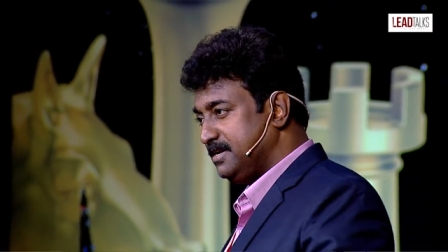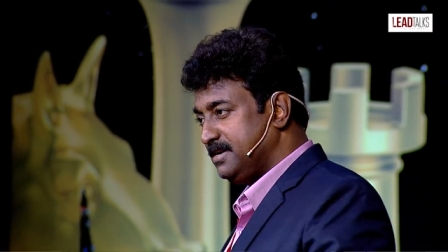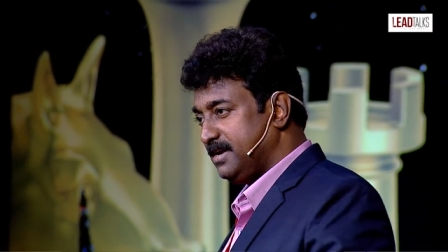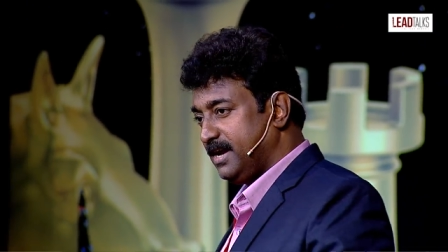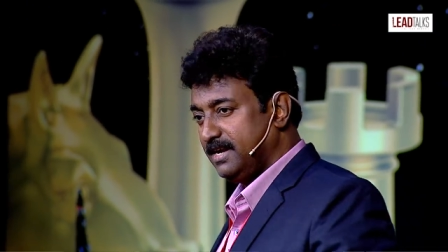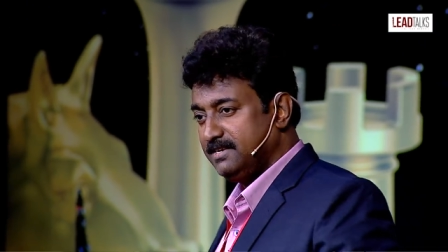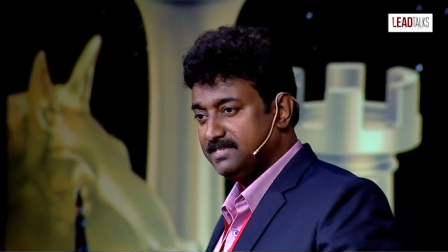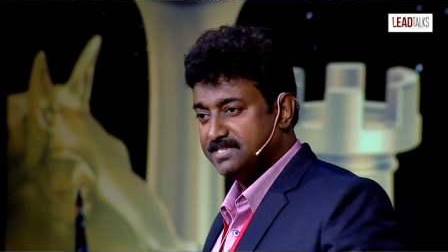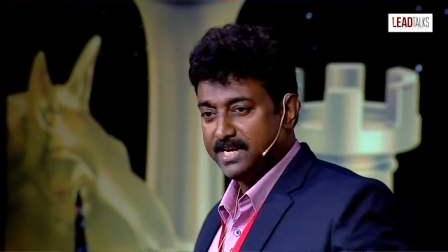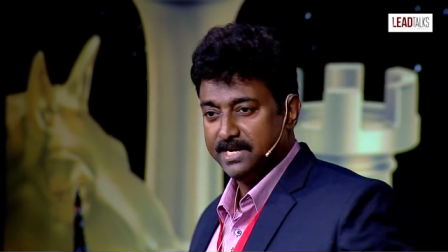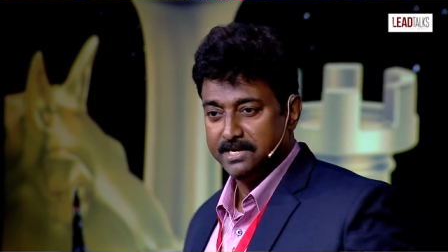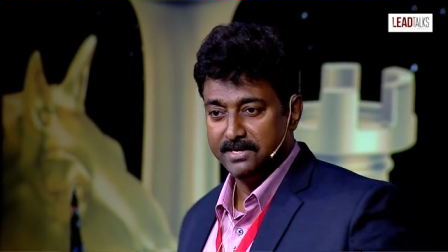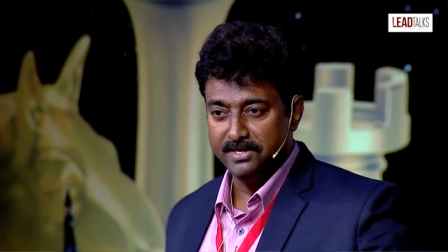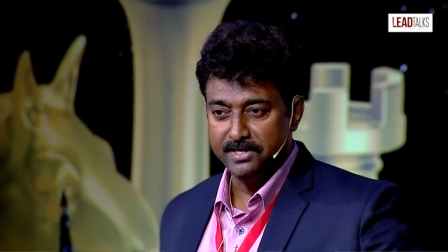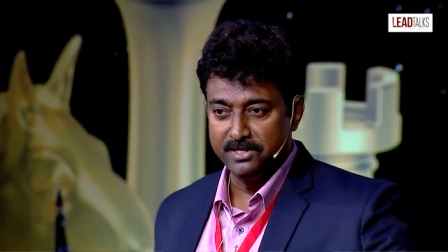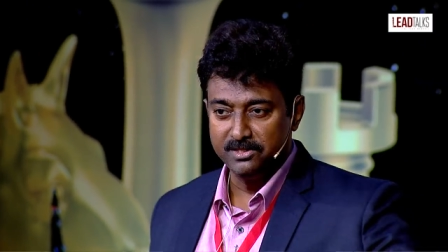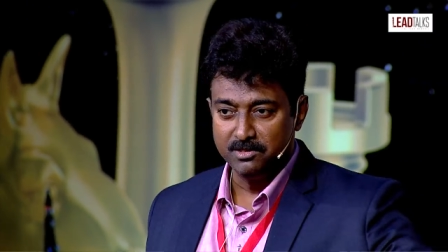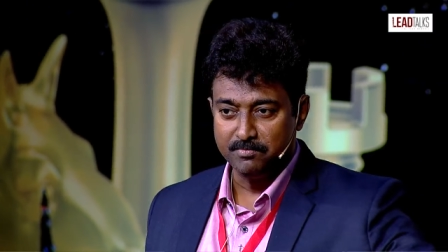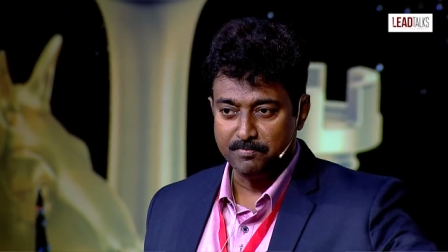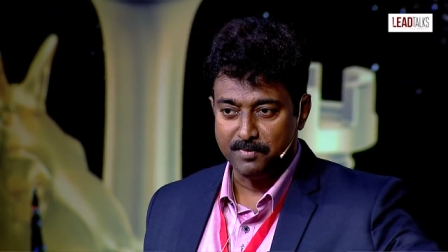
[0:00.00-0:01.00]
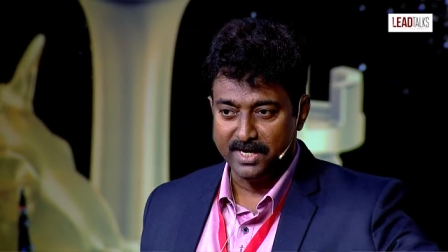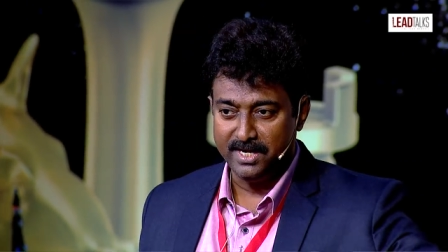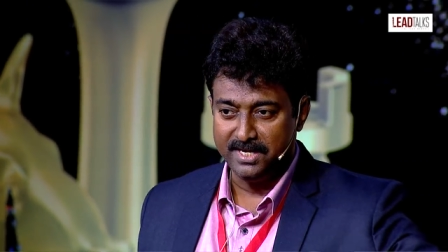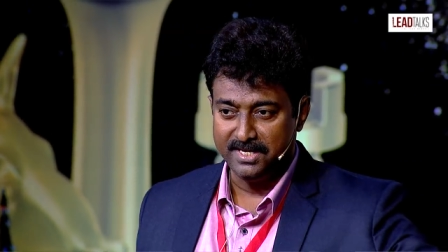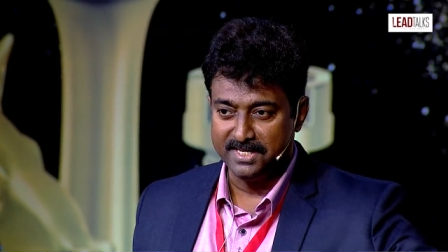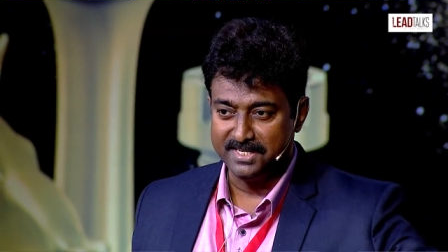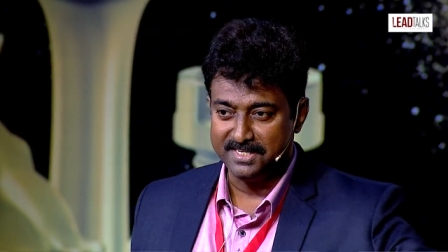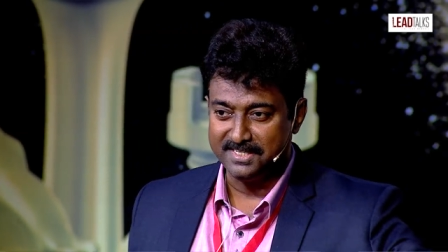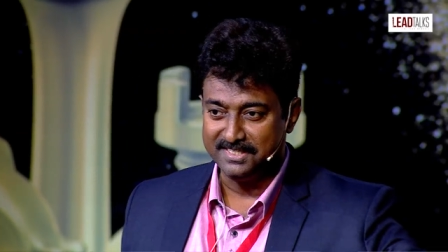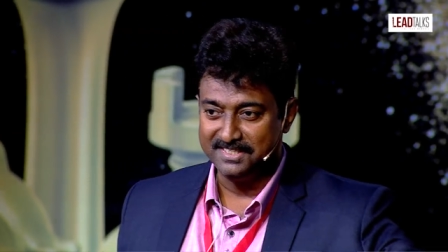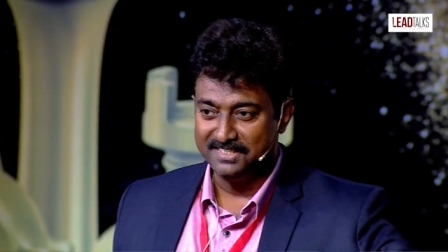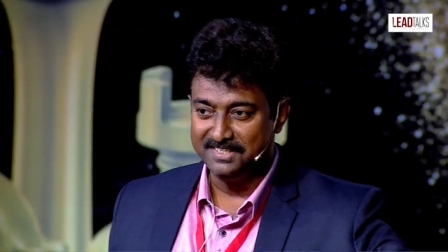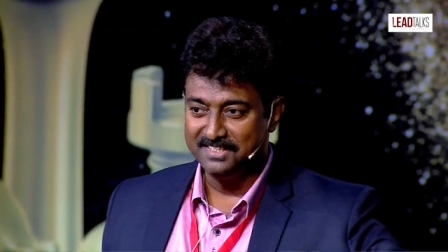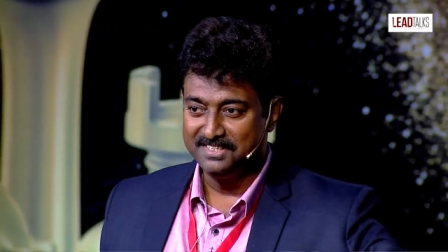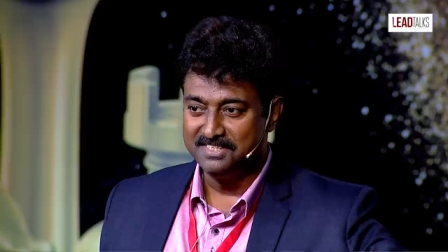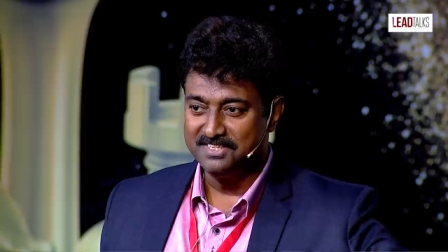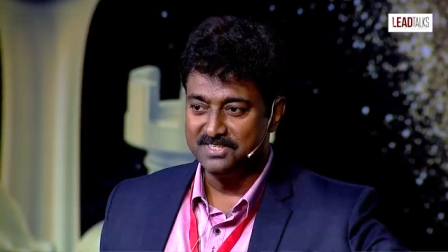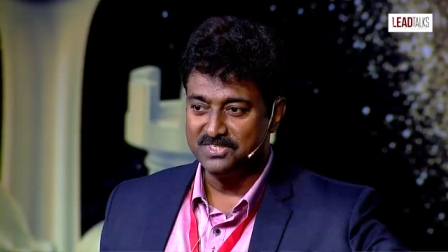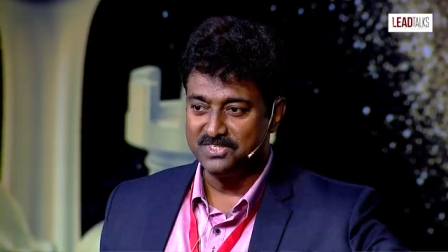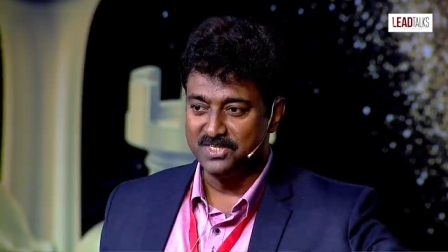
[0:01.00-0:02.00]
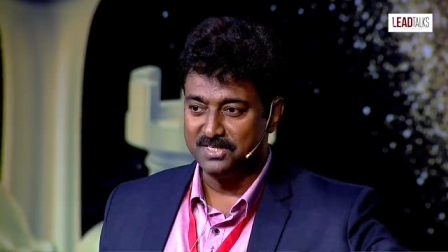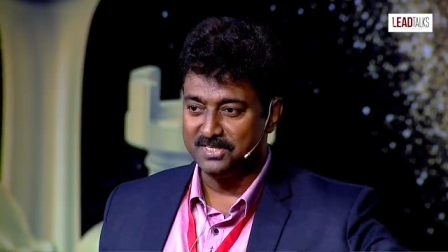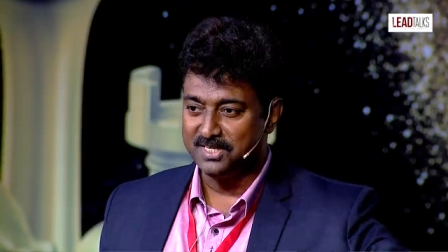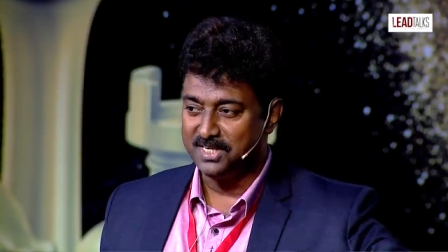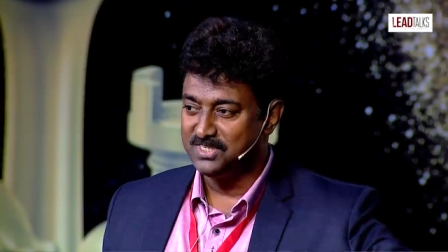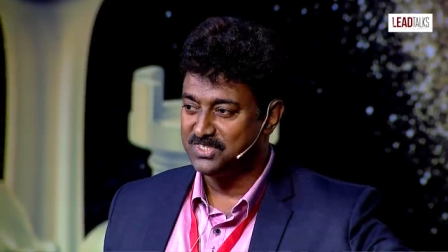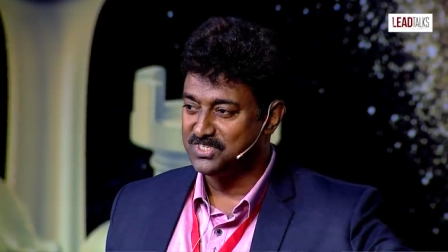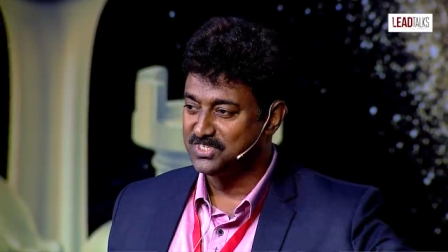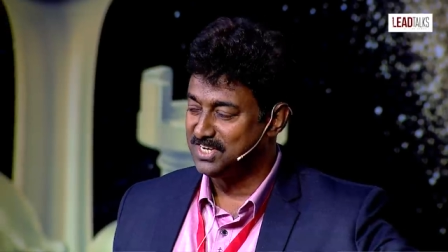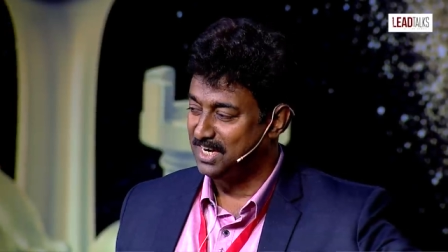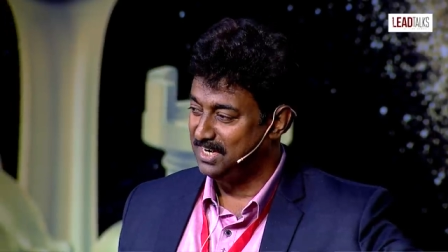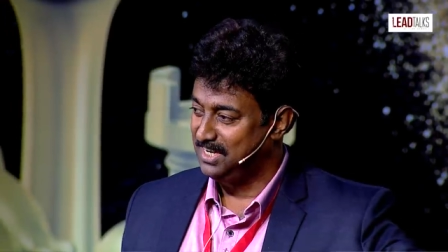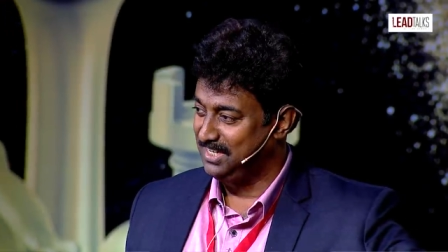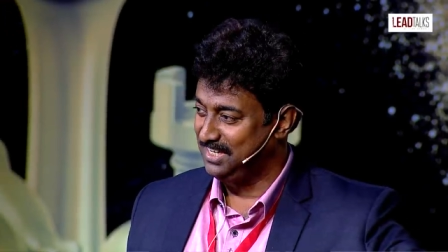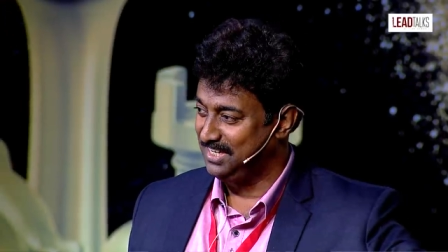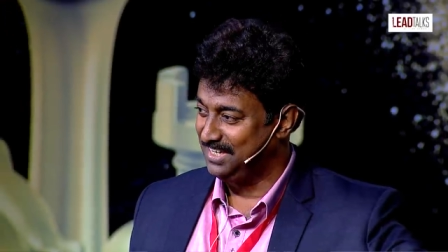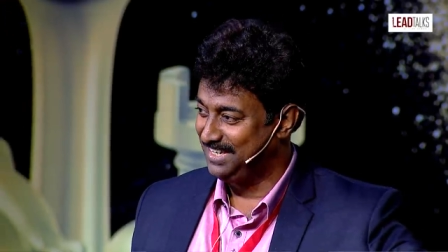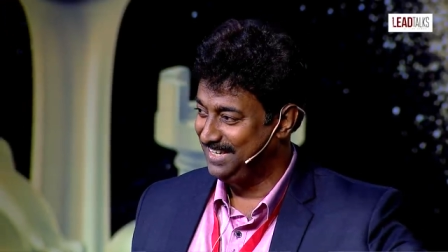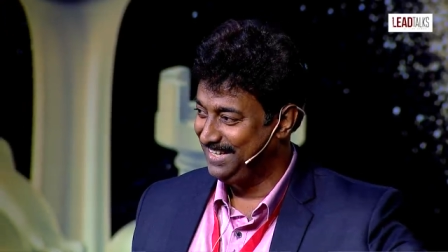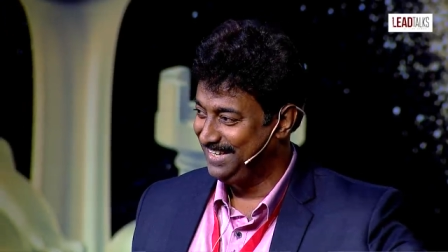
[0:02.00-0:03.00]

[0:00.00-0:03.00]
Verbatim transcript: and said, "Irundu padike, sit and study."